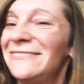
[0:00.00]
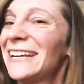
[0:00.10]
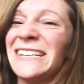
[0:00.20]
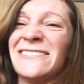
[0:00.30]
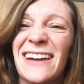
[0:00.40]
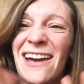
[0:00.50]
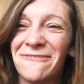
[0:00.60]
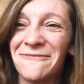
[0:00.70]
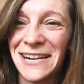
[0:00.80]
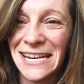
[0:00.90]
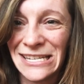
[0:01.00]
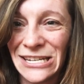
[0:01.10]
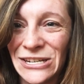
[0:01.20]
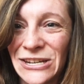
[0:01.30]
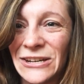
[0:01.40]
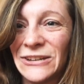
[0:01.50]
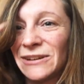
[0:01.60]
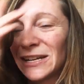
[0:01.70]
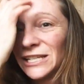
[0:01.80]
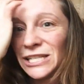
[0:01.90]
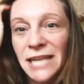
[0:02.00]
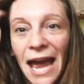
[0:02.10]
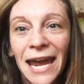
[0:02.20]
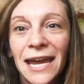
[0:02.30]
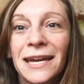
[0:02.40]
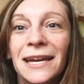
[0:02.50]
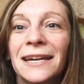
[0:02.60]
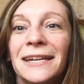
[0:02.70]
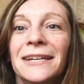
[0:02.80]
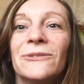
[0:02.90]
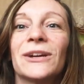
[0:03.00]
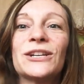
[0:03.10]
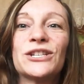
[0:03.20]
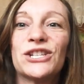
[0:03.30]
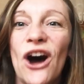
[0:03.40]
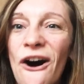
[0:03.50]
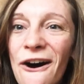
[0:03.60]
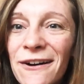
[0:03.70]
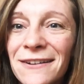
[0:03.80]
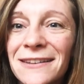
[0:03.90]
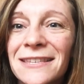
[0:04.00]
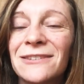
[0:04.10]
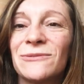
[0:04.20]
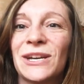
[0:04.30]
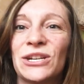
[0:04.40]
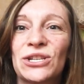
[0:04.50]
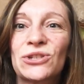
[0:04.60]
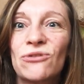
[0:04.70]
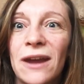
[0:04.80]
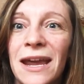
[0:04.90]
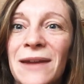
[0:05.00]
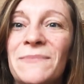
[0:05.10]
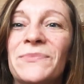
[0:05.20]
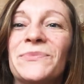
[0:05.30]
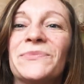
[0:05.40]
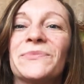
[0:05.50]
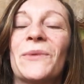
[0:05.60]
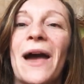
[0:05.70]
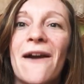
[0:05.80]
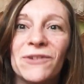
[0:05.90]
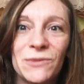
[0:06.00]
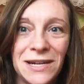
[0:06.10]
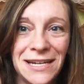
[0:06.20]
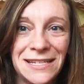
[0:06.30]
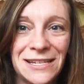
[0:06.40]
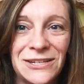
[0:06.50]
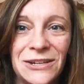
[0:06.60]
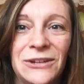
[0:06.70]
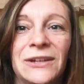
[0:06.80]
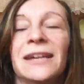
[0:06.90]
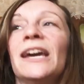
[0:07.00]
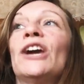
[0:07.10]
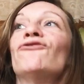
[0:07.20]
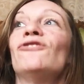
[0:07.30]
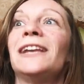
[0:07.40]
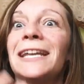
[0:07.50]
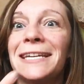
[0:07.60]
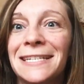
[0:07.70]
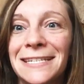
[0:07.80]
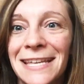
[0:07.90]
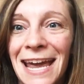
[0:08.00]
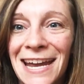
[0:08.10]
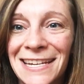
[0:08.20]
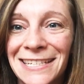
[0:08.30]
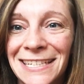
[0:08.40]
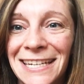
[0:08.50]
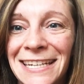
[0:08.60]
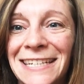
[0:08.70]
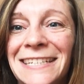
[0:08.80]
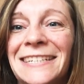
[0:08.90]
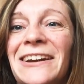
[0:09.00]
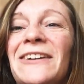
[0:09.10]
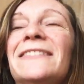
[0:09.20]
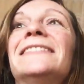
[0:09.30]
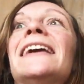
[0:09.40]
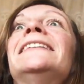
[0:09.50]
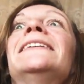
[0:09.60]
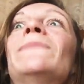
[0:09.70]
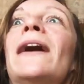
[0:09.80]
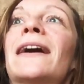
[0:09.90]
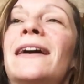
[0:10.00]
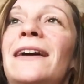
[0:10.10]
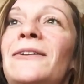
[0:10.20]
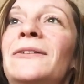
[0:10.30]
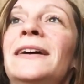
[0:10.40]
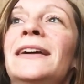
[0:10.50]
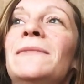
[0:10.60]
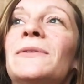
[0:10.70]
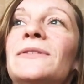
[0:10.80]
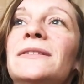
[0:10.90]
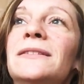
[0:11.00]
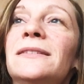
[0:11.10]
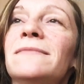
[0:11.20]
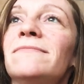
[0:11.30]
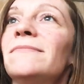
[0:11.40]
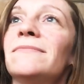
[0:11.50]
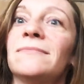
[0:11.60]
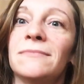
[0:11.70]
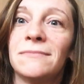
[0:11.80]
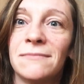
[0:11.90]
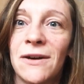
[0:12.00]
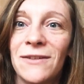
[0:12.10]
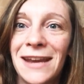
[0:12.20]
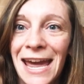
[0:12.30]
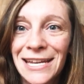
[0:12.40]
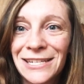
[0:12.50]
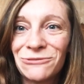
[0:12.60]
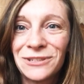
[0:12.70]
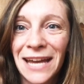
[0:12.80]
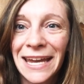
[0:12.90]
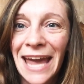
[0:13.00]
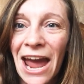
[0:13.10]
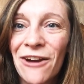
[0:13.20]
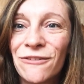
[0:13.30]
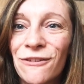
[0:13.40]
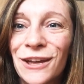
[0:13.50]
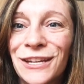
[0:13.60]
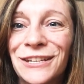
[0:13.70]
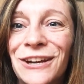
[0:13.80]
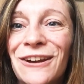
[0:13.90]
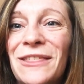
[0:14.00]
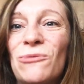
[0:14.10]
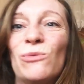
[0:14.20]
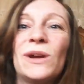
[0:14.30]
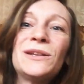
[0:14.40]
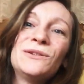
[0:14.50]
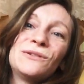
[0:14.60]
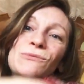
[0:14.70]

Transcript: we can do whatever we need to do. We can shake, we can dance, we can scream, whatever we need to do. Release the energy, you know, send it back out, because Mother Nature will take care of it, you know. The winds